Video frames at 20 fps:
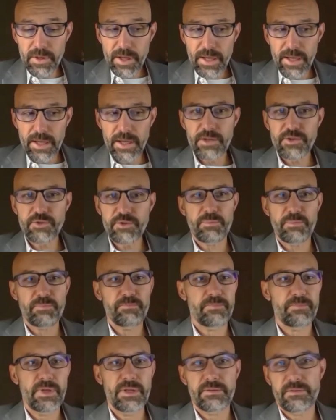It's
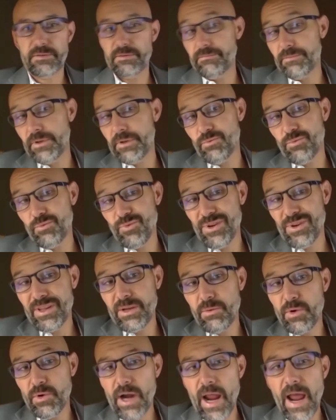
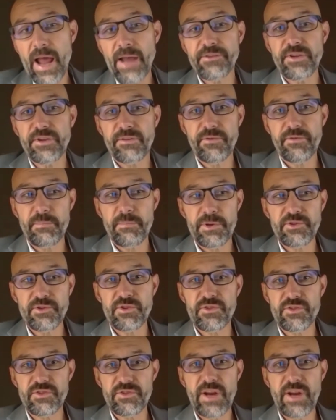really, we're asking for
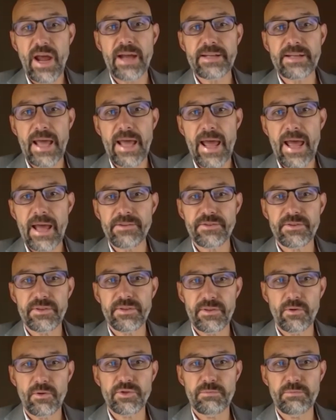businesses not to ask
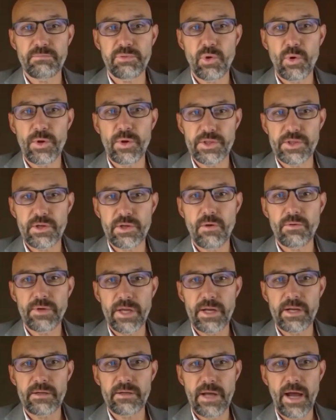those employees to go
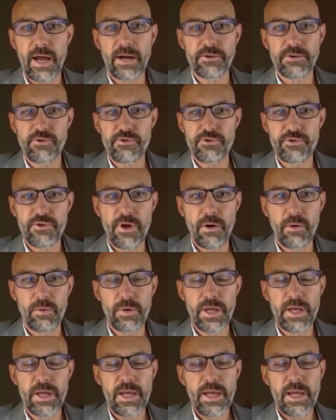get a doctor's
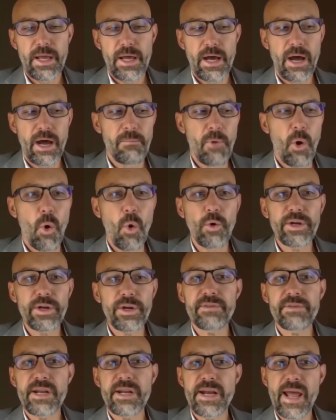note, or
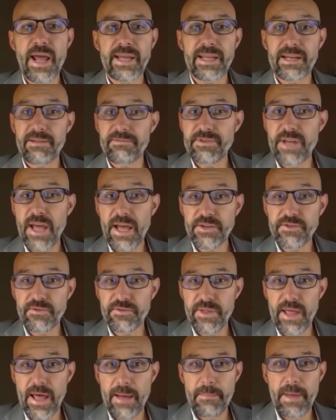even a negative test
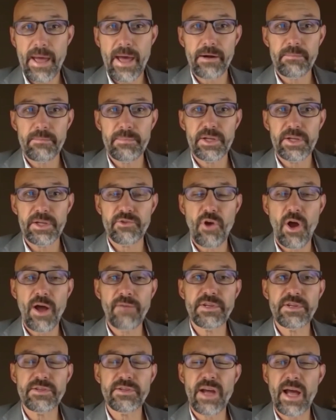for that matter, because
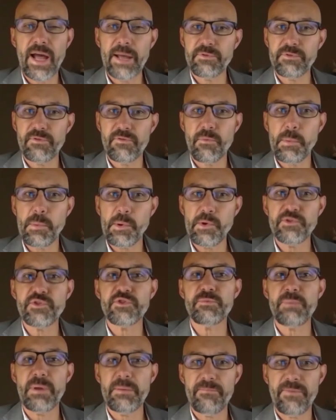oftentimes if a
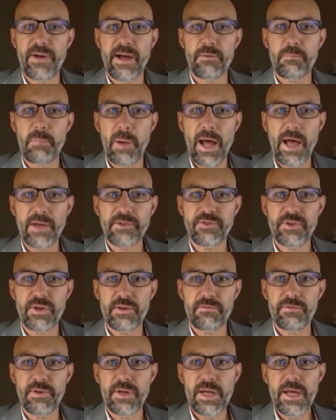person's been found
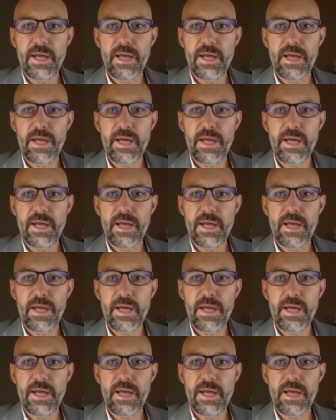positive,